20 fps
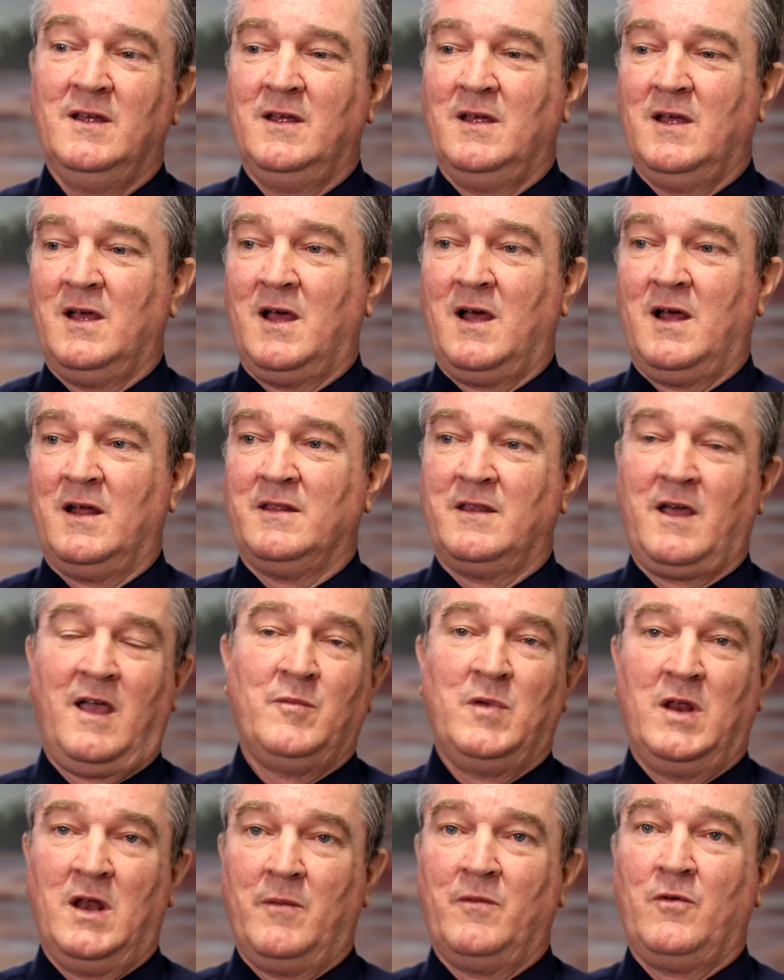
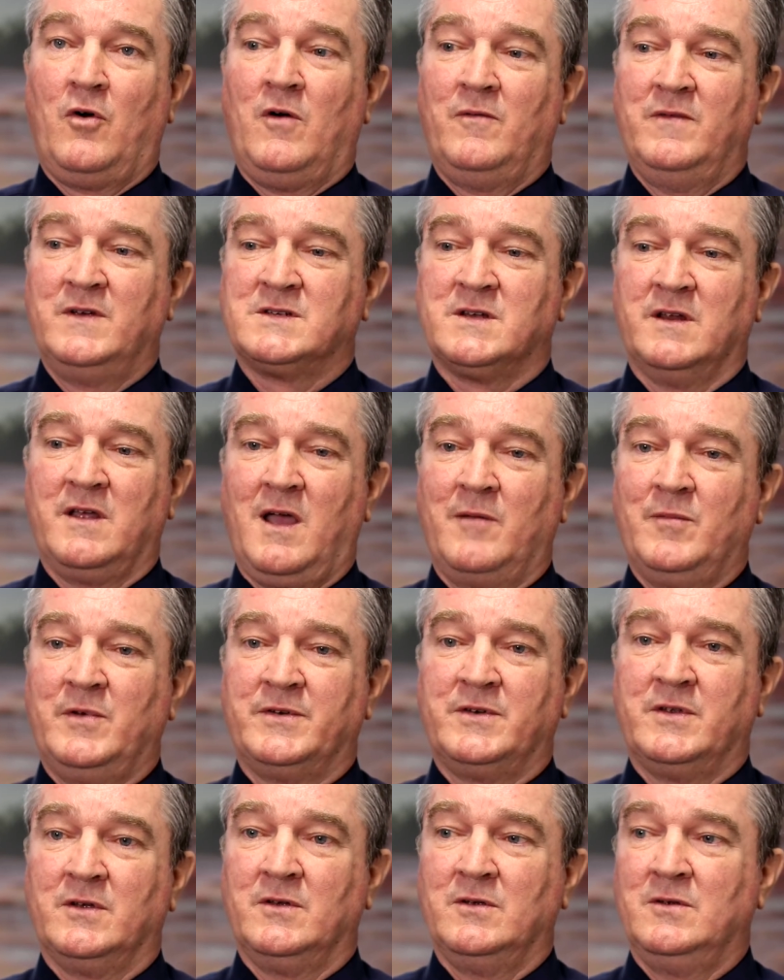they've been obviously
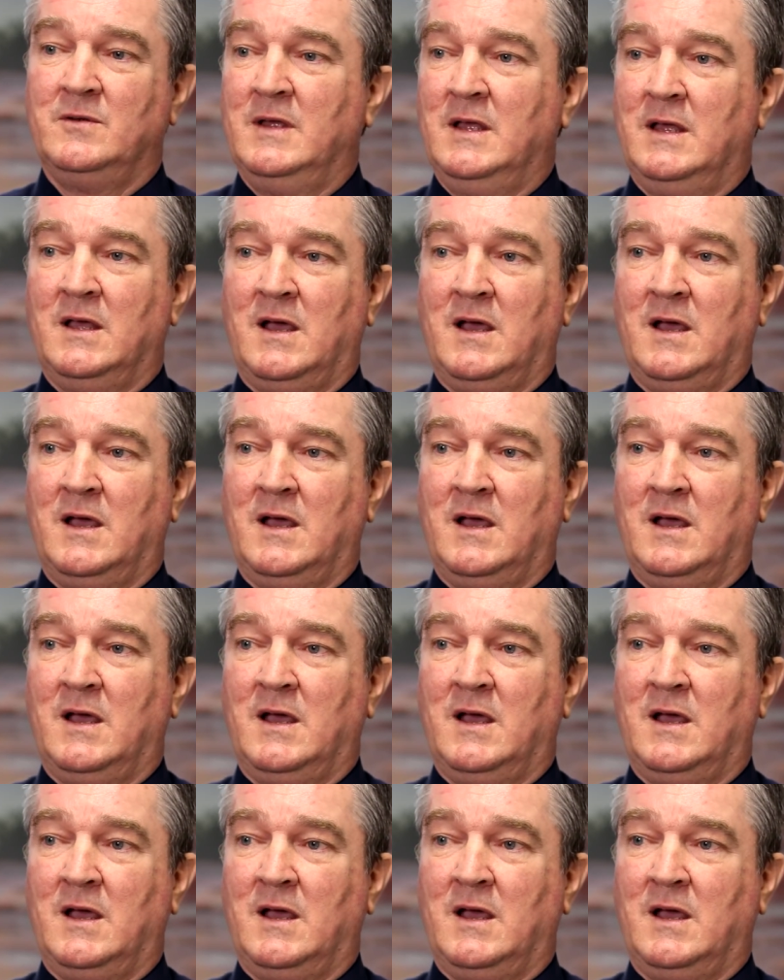able to